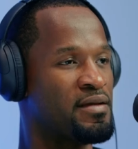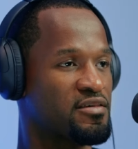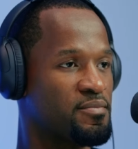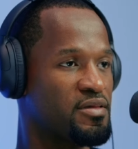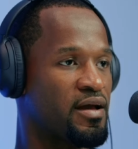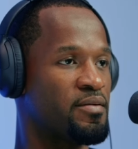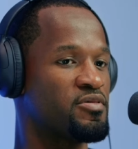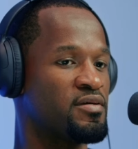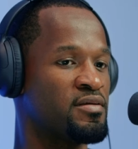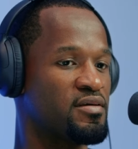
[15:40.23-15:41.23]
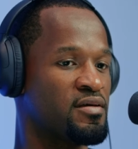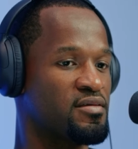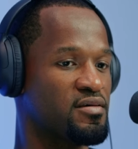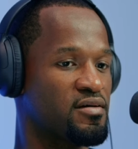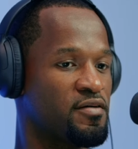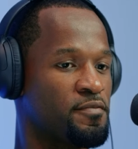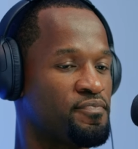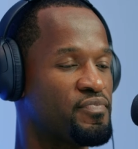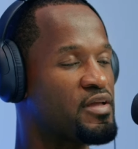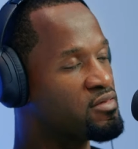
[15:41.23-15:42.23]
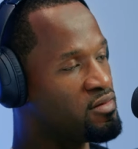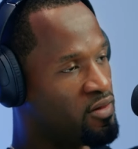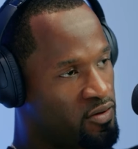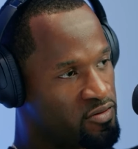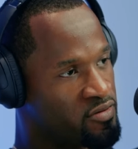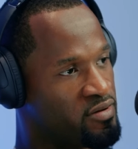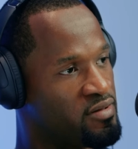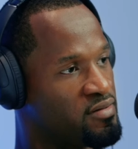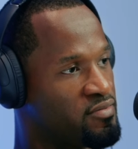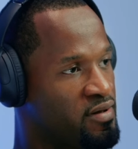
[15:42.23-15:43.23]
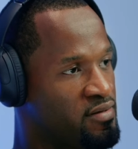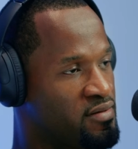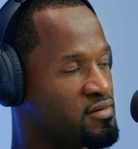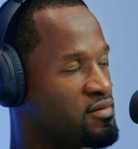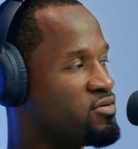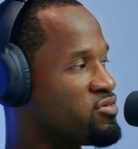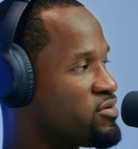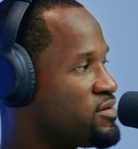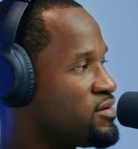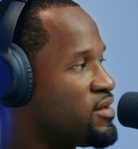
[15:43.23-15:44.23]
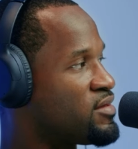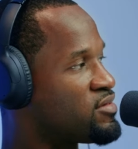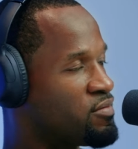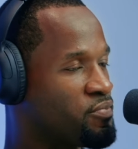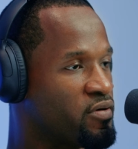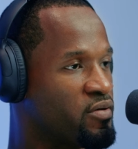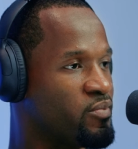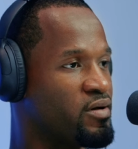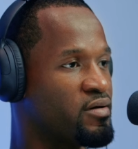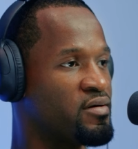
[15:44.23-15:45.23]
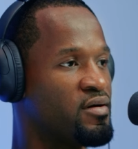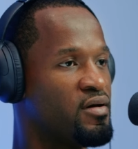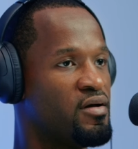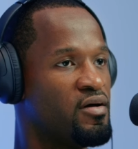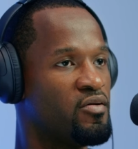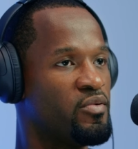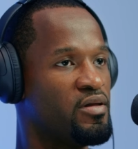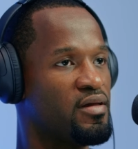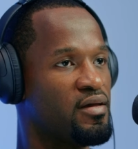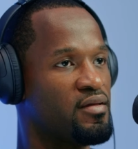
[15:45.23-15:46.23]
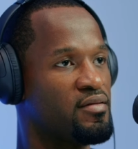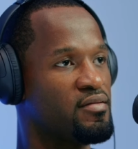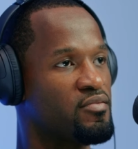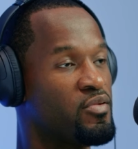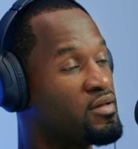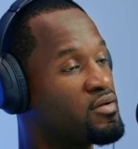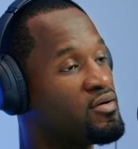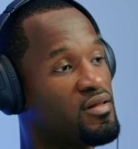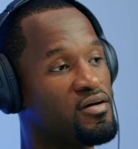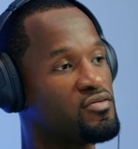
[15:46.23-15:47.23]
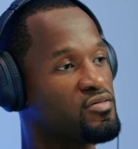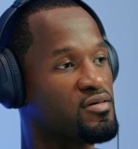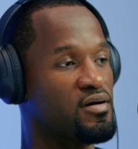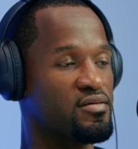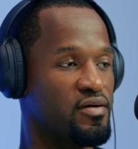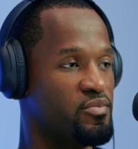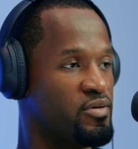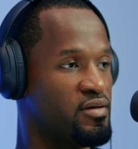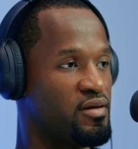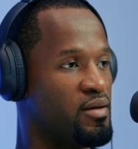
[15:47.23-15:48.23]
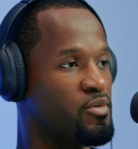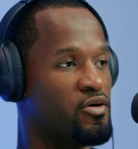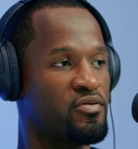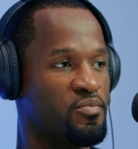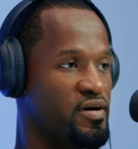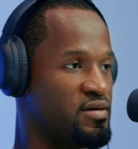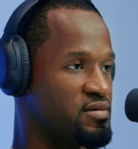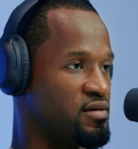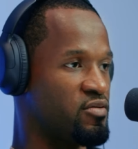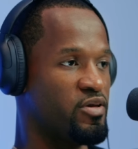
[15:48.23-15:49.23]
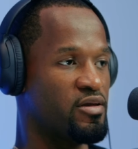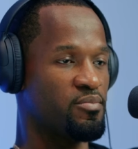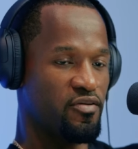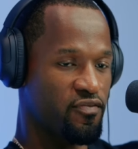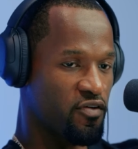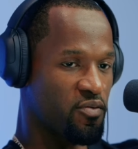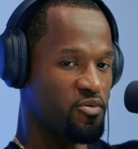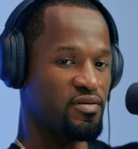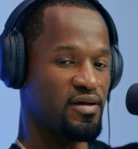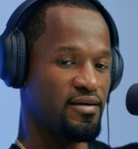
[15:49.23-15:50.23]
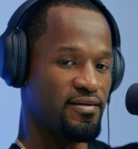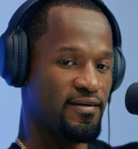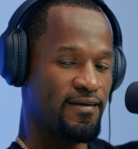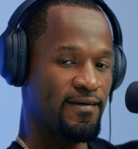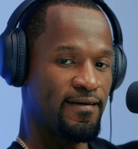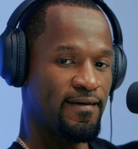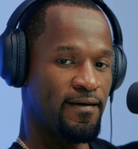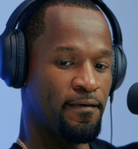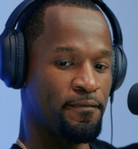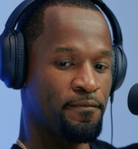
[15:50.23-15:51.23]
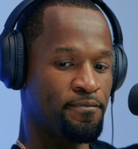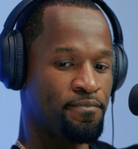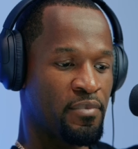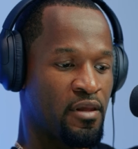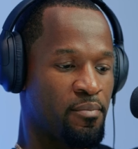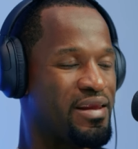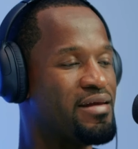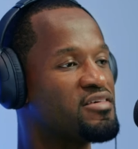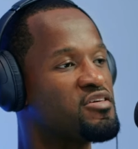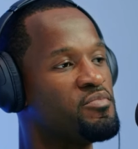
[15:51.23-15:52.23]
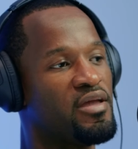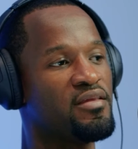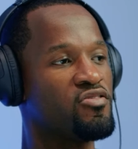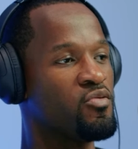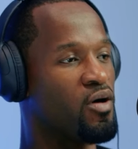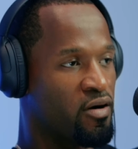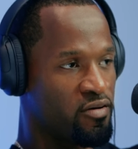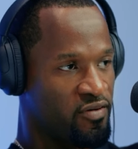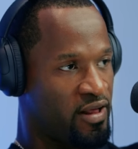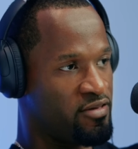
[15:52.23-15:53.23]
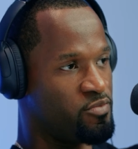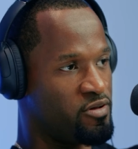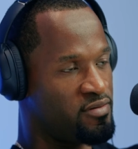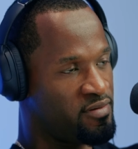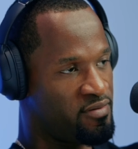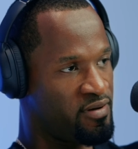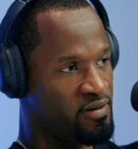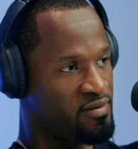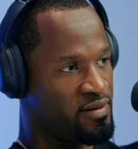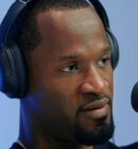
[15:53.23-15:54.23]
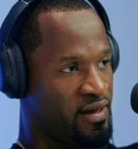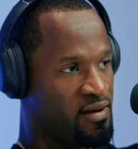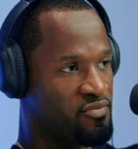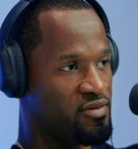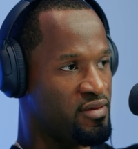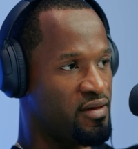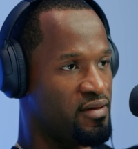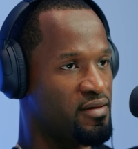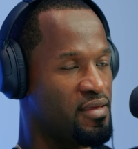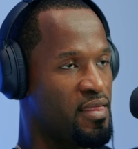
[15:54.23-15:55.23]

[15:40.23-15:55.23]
and sometimes it's it's a um, it's a long journey, right? It's a long journey to get to the point where we can we can call our own shots, right? We can name our own pricing, and we can be firm on that. Um, but that doesn't mean that you aren't valuable, right? At the end of the day,